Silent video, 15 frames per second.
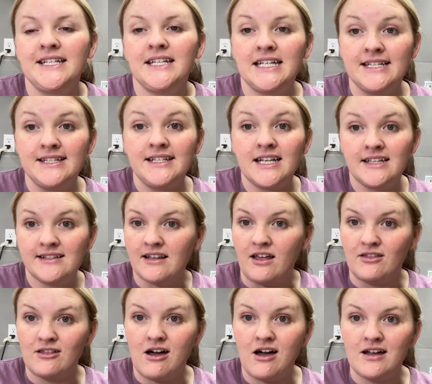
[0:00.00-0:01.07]
condense a
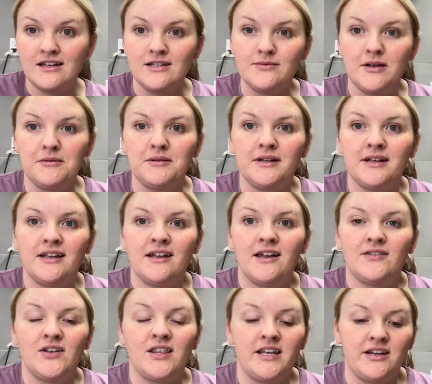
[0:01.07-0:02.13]
lot to be able to get
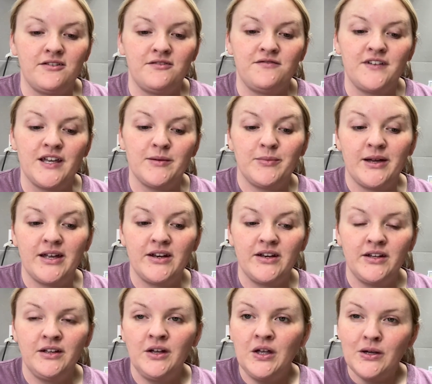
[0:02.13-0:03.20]
everything to fit, but
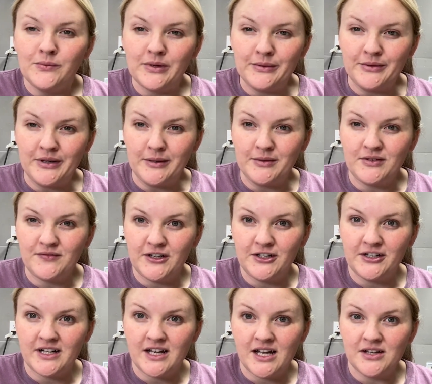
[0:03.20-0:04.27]
we were able to figure
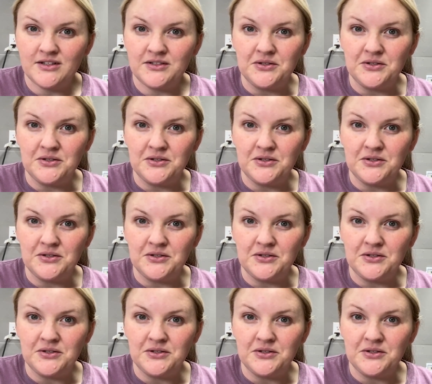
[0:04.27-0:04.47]
it out.